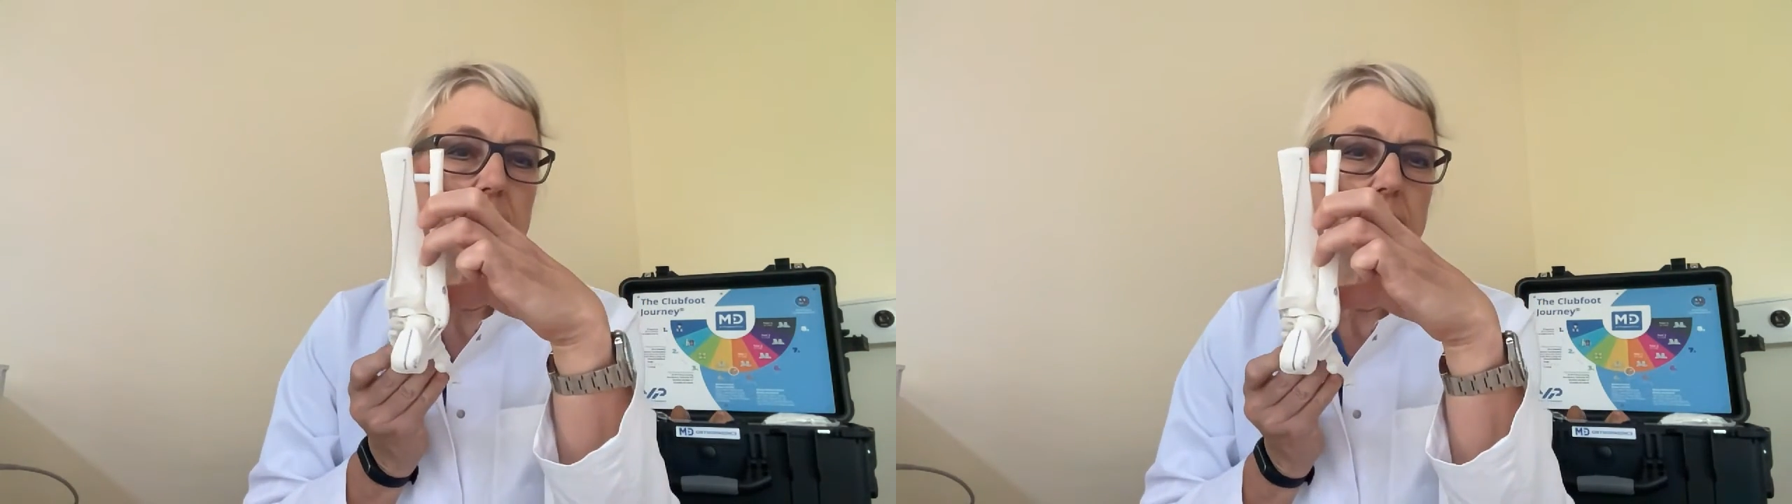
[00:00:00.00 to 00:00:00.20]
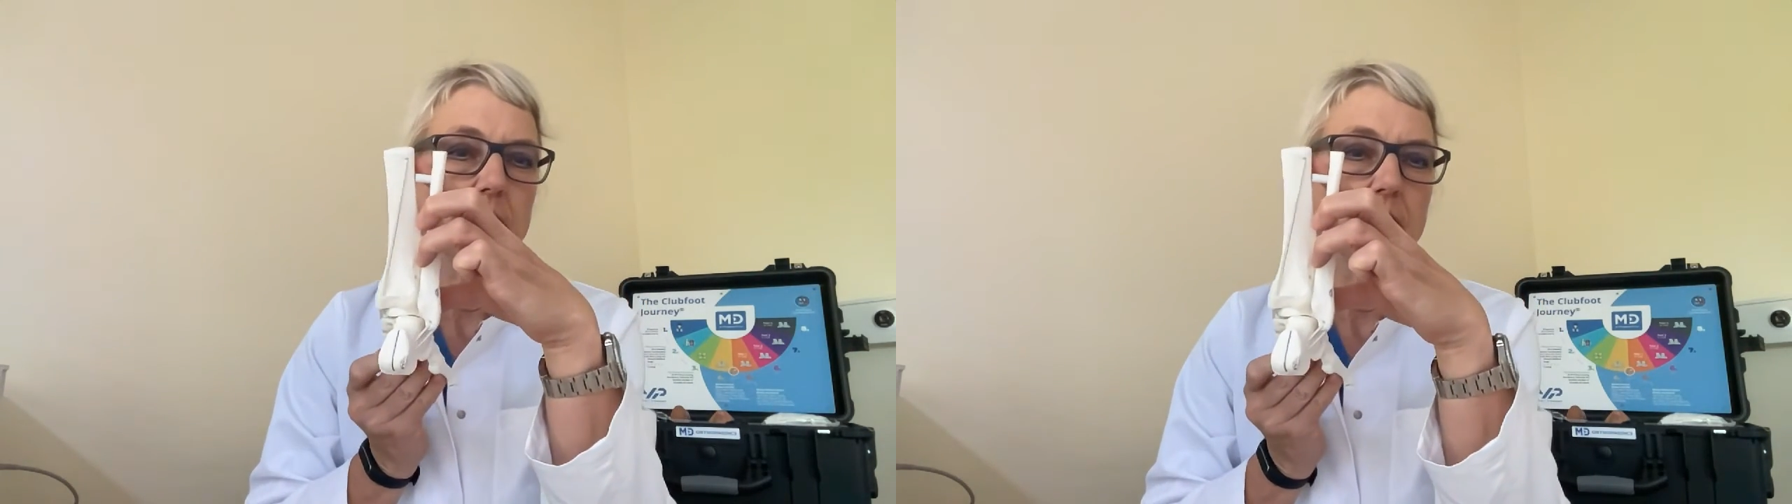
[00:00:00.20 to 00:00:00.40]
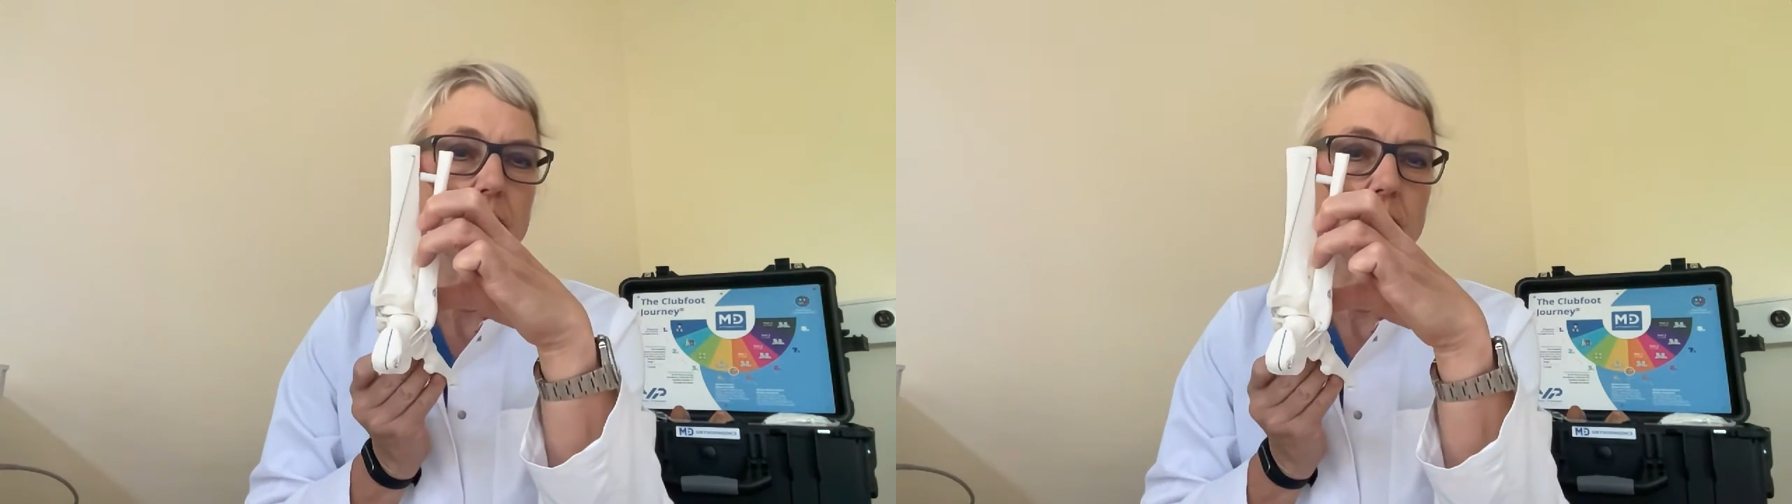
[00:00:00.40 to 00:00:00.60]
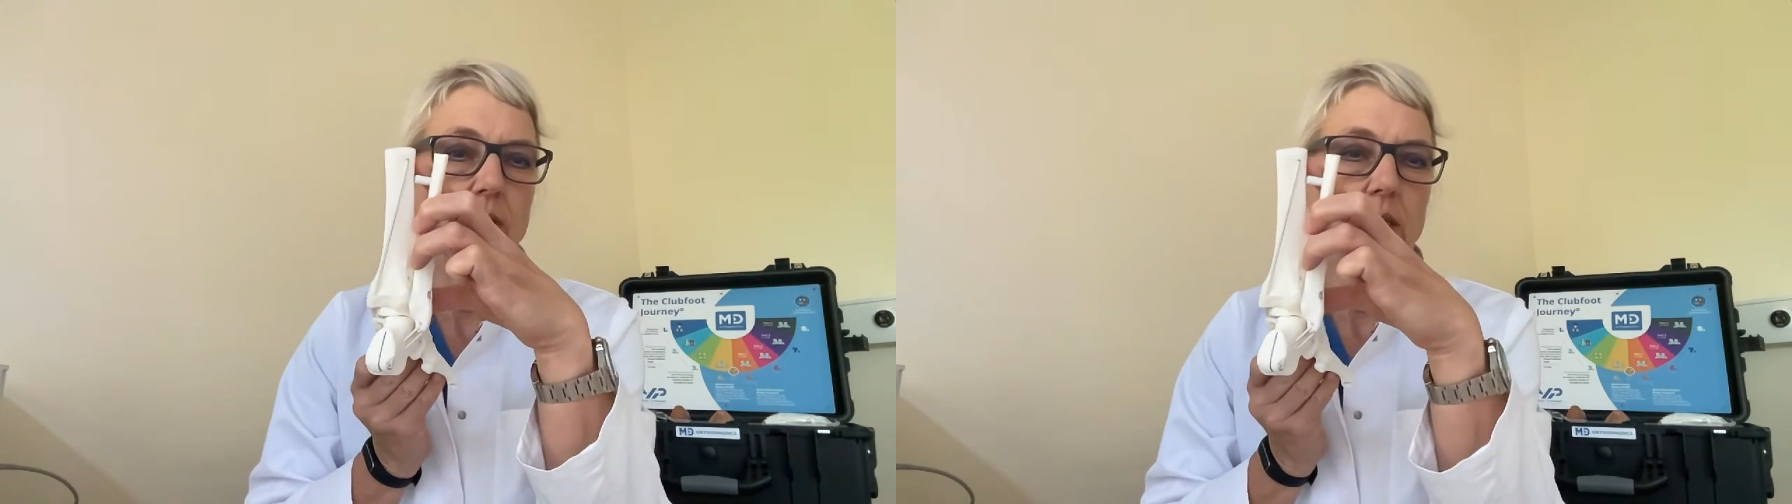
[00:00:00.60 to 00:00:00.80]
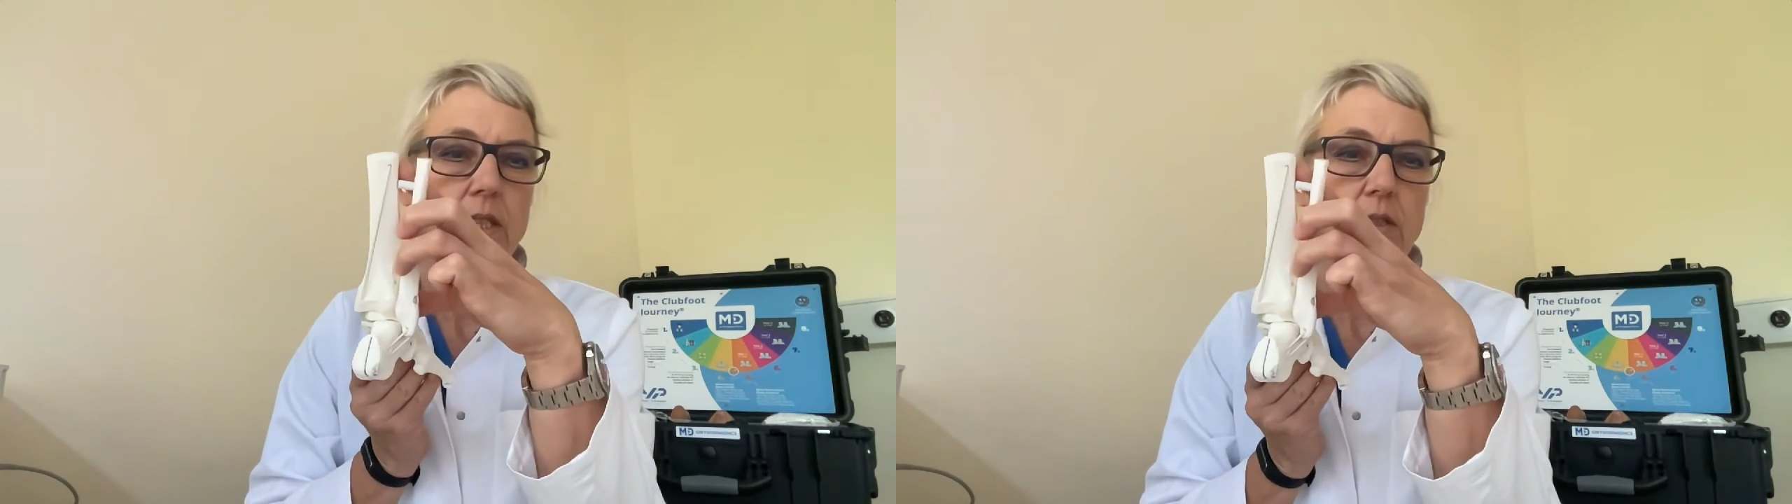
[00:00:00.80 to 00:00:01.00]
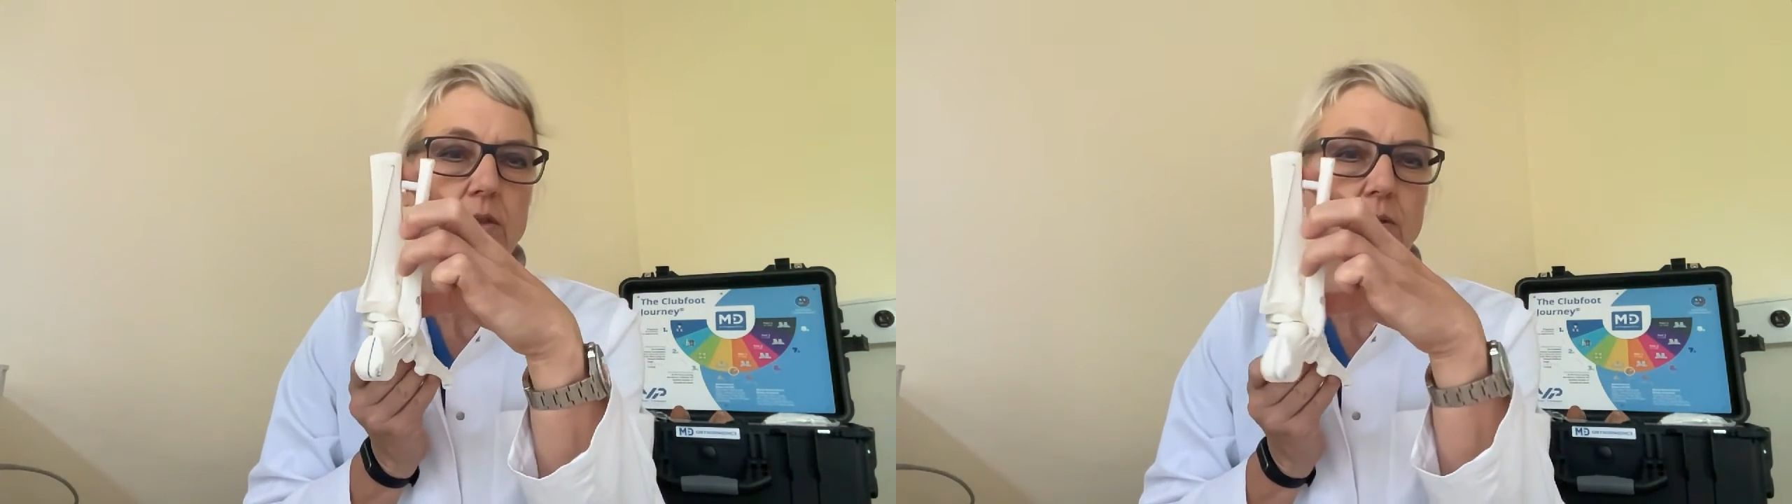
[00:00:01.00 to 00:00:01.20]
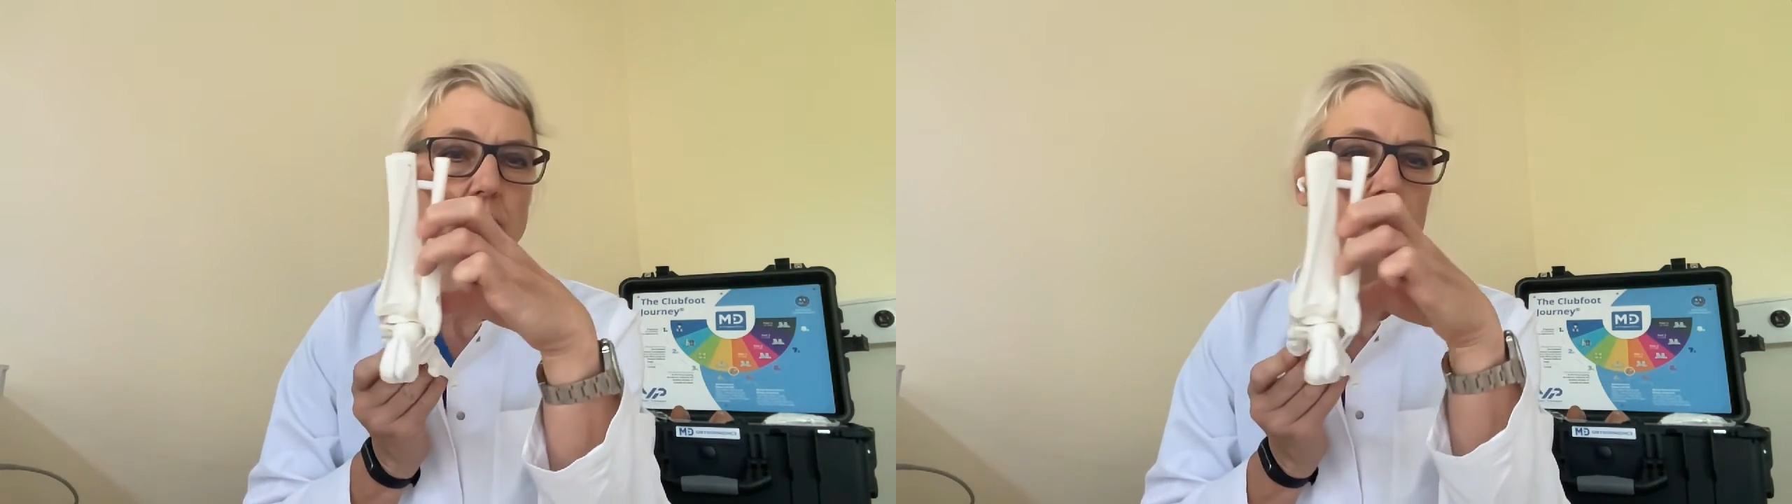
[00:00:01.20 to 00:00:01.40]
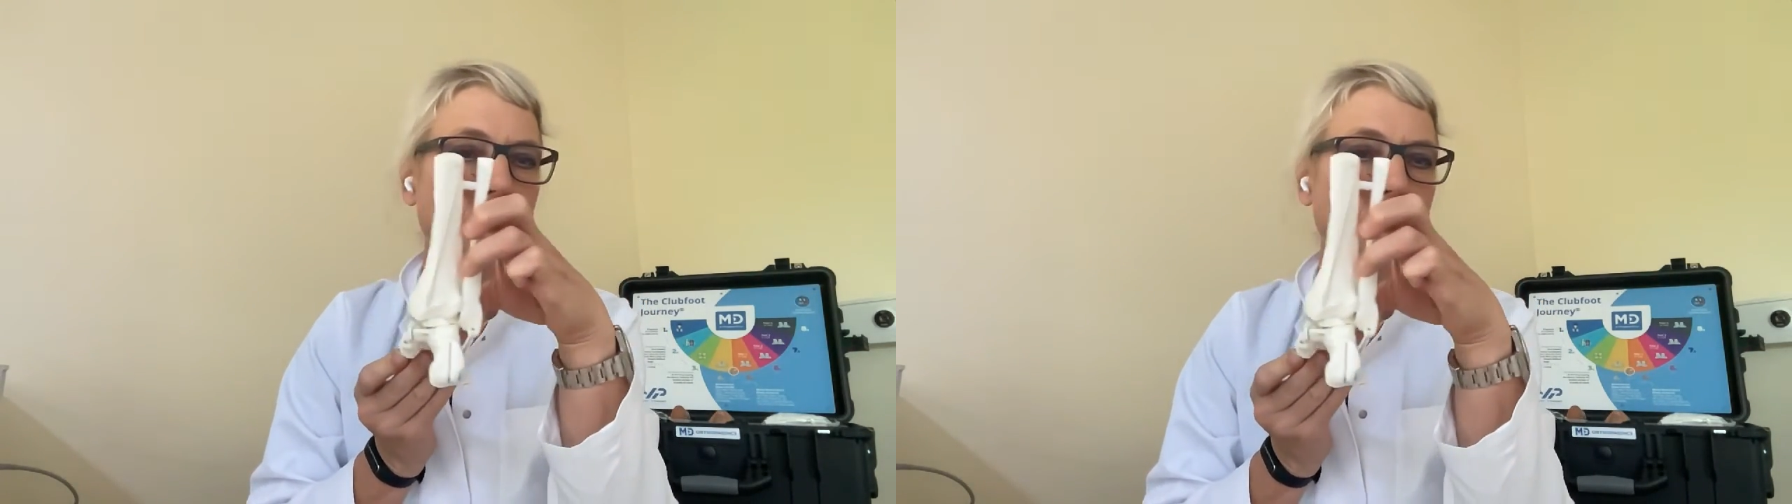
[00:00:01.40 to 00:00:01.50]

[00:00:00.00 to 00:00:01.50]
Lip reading: if we go into